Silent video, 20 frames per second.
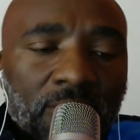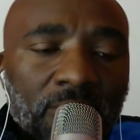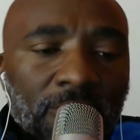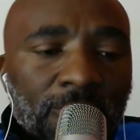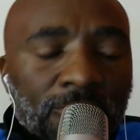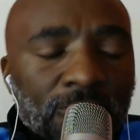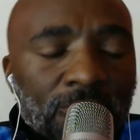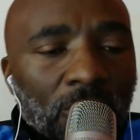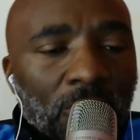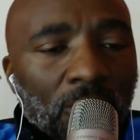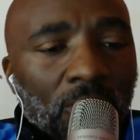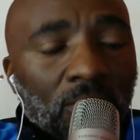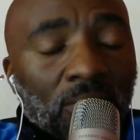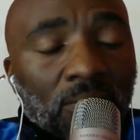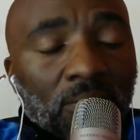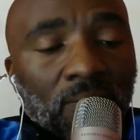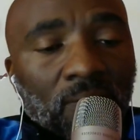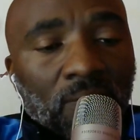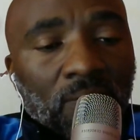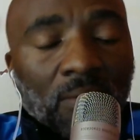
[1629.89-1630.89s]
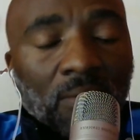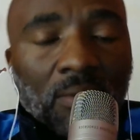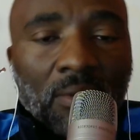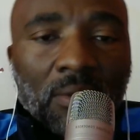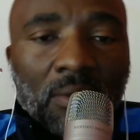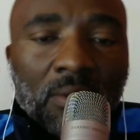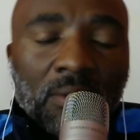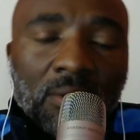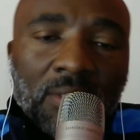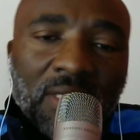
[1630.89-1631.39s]
So
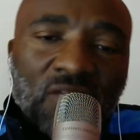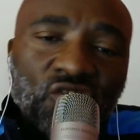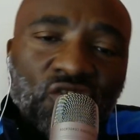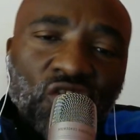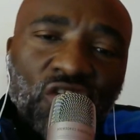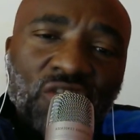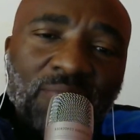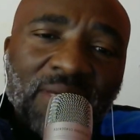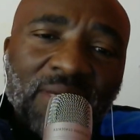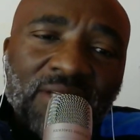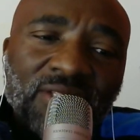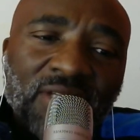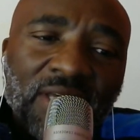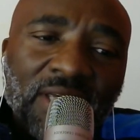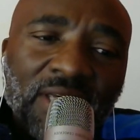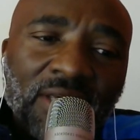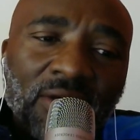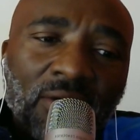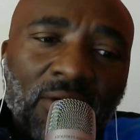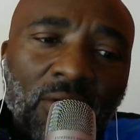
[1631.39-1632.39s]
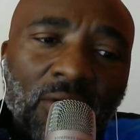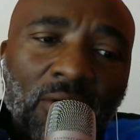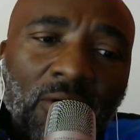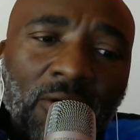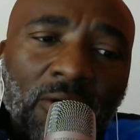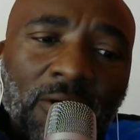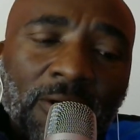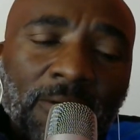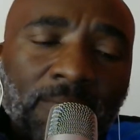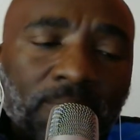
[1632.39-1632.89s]
that's just my take
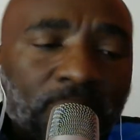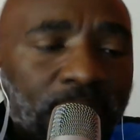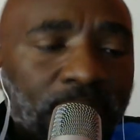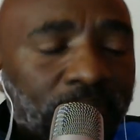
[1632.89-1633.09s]
on